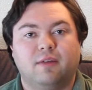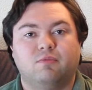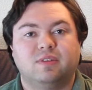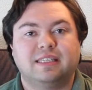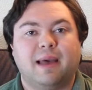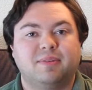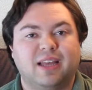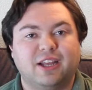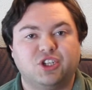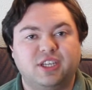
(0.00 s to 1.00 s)

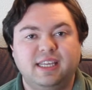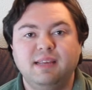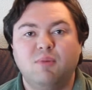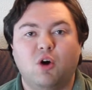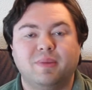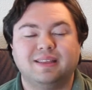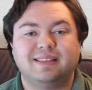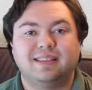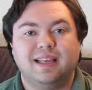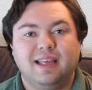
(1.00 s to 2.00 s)
sabotage key
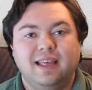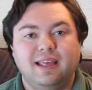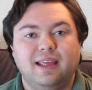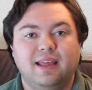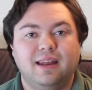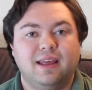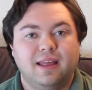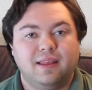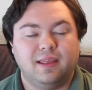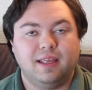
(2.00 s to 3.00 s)
moments in
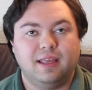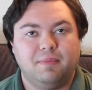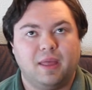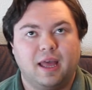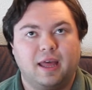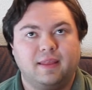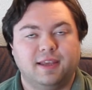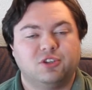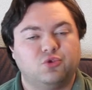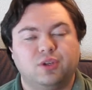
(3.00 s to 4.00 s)
the
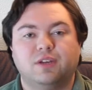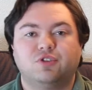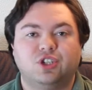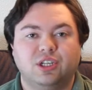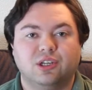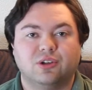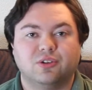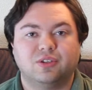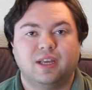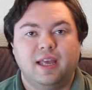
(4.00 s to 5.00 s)
history of
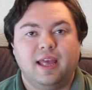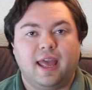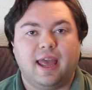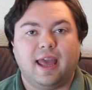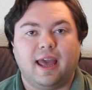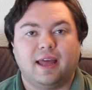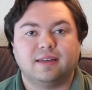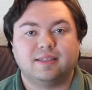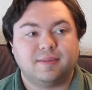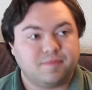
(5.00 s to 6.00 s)
S.H.I.E.L.D.
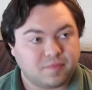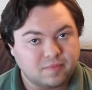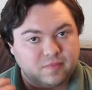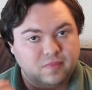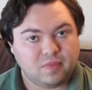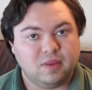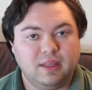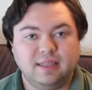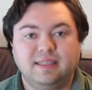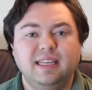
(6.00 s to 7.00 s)
and
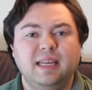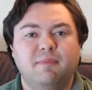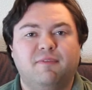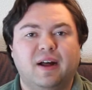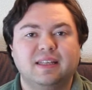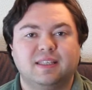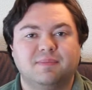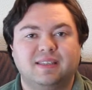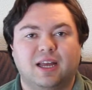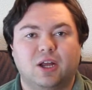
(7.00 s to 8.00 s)
the team finds
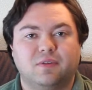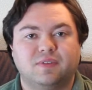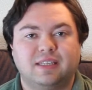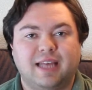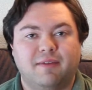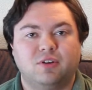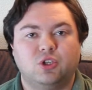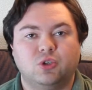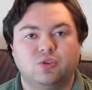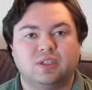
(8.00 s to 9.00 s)
themselves having
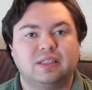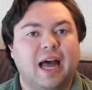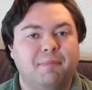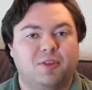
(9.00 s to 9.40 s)
to stop the